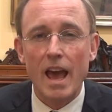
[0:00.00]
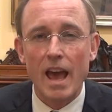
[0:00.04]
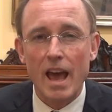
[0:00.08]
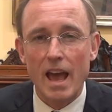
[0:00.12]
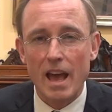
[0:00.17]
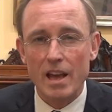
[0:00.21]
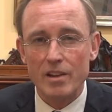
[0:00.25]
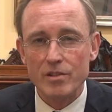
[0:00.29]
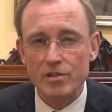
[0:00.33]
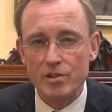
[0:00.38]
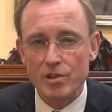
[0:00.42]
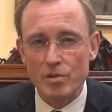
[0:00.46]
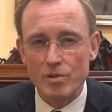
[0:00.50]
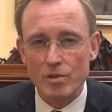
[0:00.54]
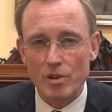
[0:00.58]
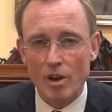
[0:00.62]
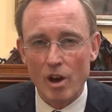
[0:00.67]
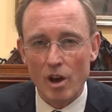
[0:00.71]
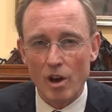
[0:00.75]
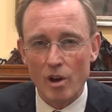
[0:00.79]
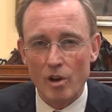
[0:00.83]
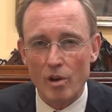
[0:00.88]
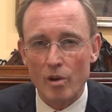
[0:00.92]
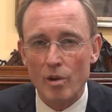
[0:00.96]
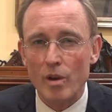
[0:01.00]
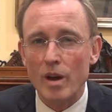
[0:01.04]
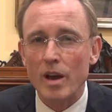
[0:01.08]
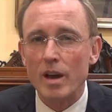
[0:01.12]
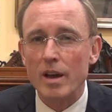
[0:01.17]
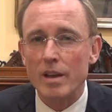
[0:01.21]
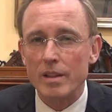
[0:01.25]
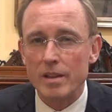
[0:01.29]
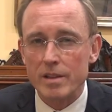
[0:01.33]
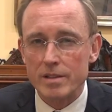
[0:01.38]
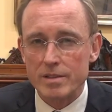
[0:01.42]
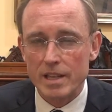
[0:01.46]
As you know,
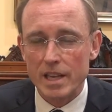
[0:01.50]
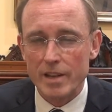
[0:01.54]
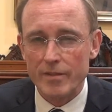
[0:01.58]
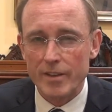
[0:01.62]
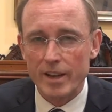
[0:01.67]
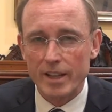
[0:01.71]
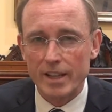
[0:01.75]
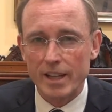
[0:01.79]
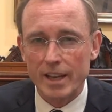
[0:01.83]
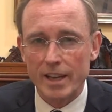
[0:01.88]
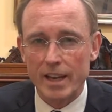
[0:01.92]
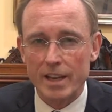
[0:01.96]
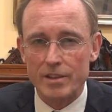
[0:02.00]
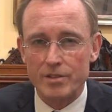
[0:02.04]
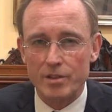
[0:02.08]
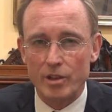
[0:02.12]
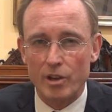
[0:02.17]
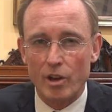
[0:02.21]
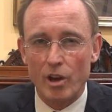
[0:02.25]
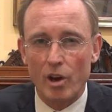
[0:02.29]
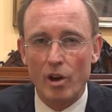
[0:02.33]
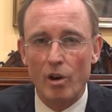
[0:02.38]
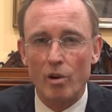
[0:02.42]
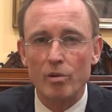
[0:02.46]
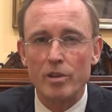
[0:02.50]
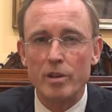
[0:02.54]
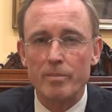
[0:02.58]
the City of Adelaide has a goal